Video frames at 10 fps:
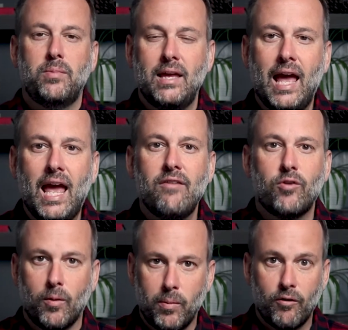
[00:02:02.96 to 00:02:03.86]

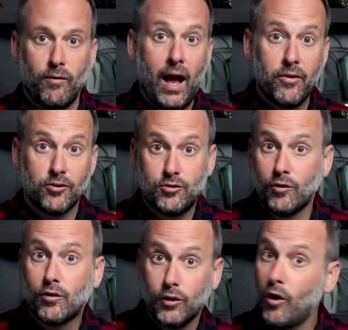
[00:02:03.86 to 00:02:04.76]
behavior, but rather to
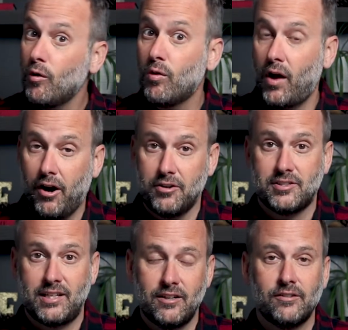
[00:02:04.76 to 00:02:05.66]
clothe
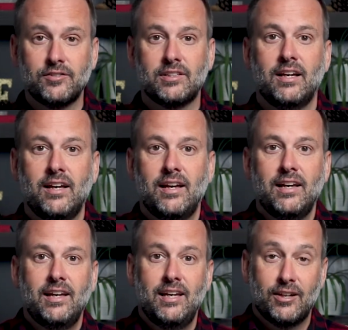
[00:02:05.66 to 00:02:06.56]
ourselves
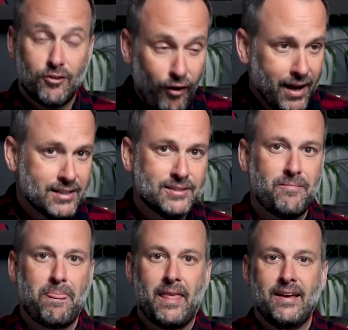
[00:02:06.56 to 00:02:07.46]
in Christ.
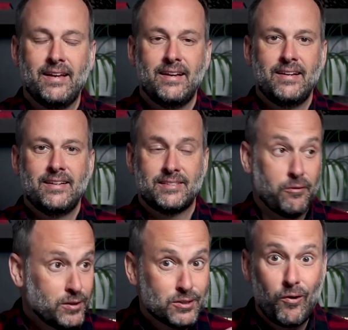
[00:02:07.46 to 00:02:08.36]
You say,
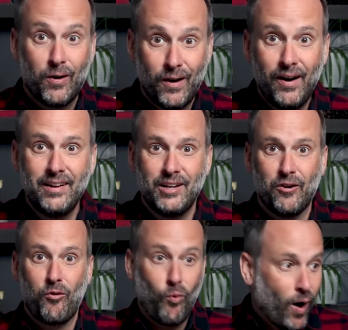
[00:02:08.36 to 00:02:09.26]
what's going on
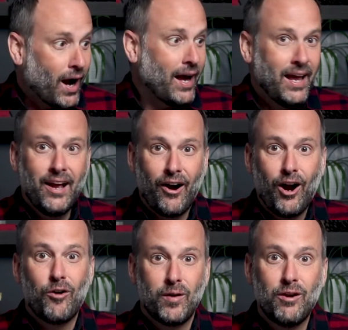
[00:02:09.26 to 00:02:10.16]
here? Why
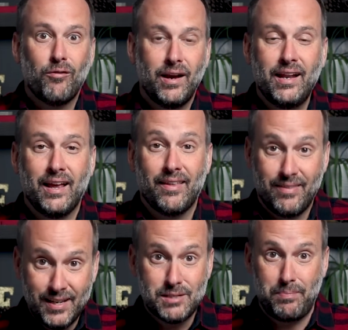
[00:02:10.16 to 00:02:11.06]
are we reading
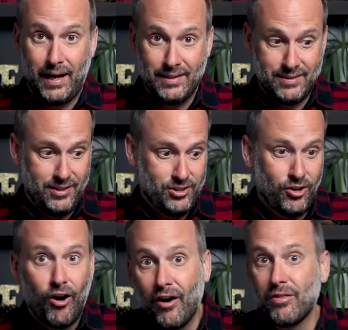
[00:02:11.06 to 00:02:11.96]
this passage
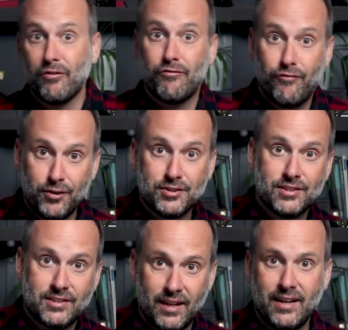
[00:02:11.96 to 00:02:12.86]
on the
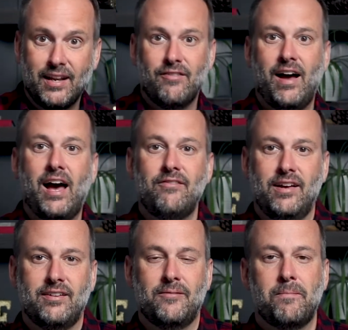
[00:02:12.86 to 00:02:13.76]
first Sunday of
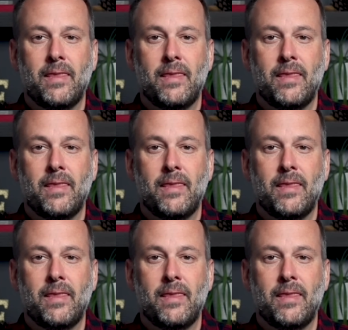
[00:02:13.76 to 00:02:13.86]
Advent?